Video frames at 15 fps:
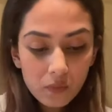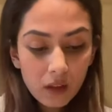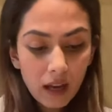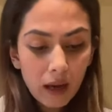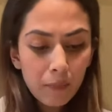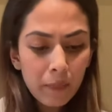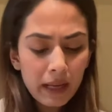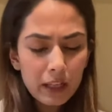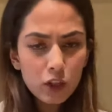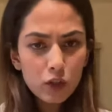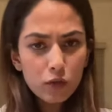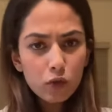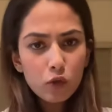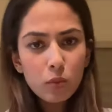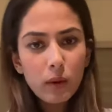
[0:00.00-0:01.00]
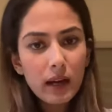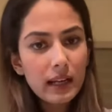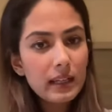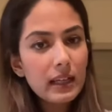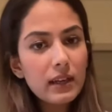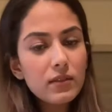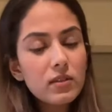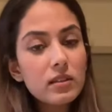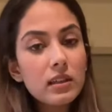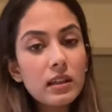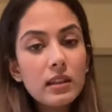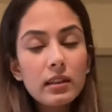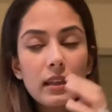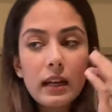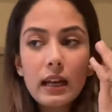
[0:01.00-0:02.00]
Many of you might have
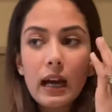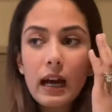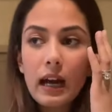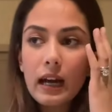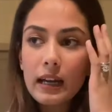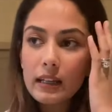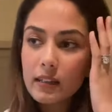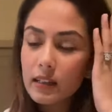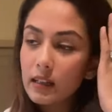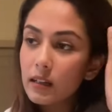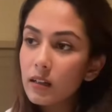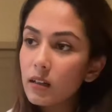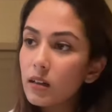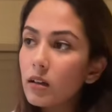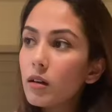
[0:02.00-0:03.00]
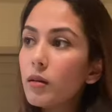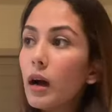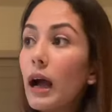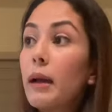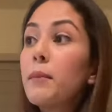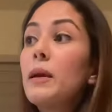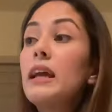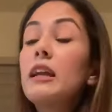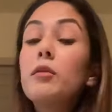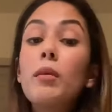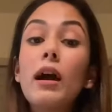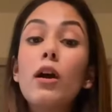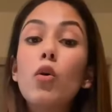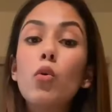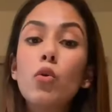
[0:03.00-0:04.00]
seen that I made
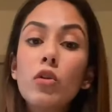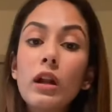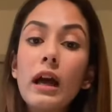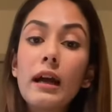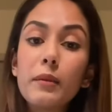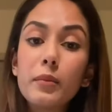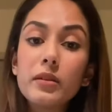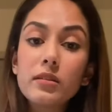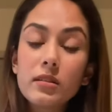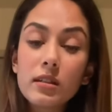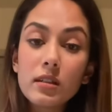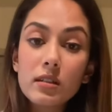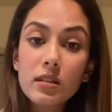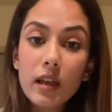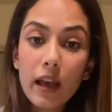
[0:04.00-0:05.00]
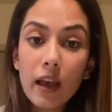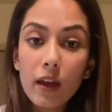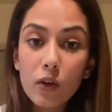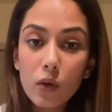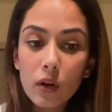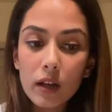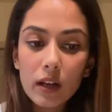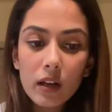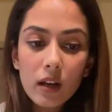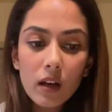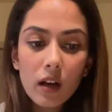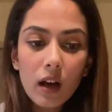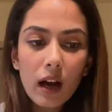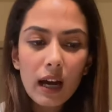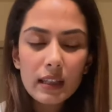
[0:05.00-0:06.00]
my own hibiscus hair oil.
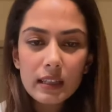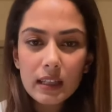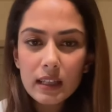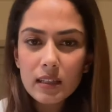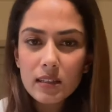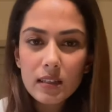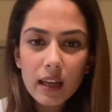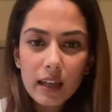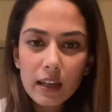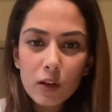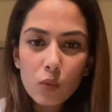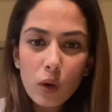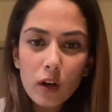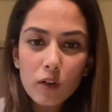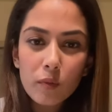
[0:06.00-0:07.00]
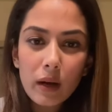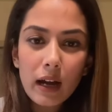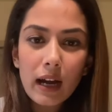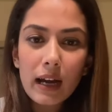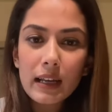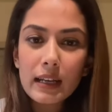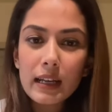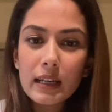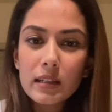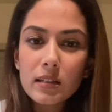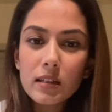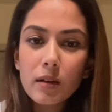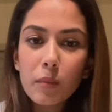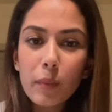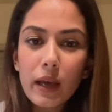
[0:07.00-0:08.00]
I think it's there in one of my highlights
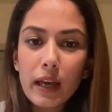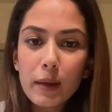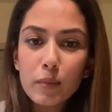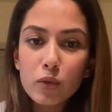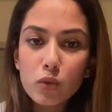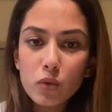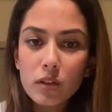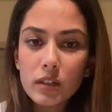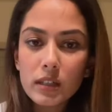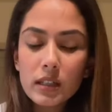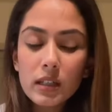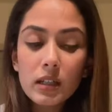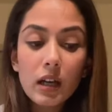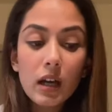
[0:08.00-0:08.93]
in Bare Beauty.